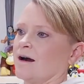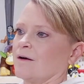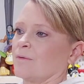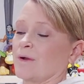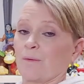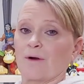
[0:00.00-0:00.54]

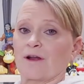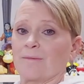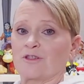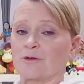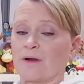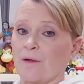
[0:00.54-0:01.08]
We woke
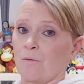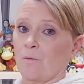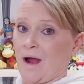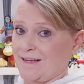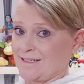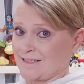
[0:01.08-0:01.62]
up to a
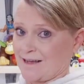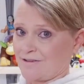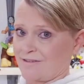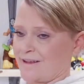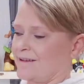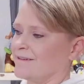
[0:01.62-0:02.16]
white
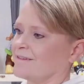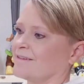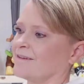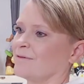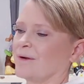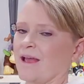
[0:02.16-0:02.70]
Saturday.
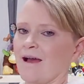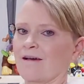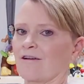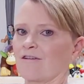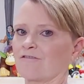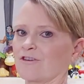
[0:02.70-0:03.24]
We had
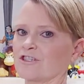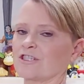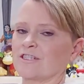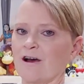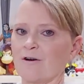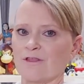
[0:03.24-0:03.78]
our first
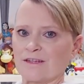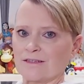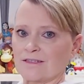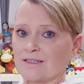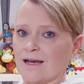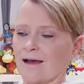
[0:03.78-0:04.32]
snow that
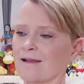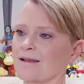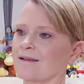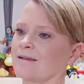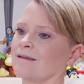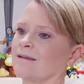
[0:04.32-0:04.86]

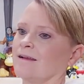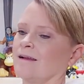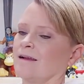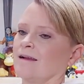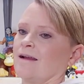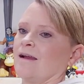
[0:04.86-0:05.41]
stuck,
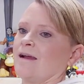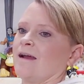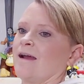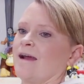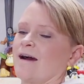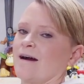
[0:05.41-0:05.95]

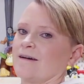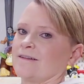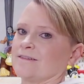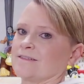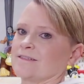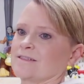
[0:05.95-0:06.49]

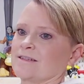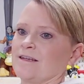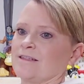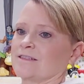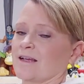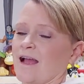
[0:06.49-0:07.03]
and
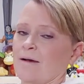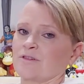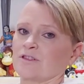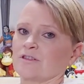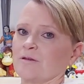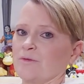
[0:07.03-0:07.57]
it's
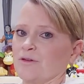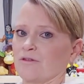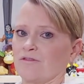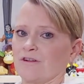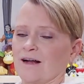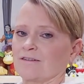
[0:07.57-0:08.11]
absolutely
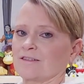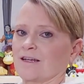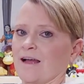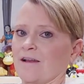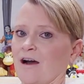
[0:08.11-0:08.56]
beautiful outside.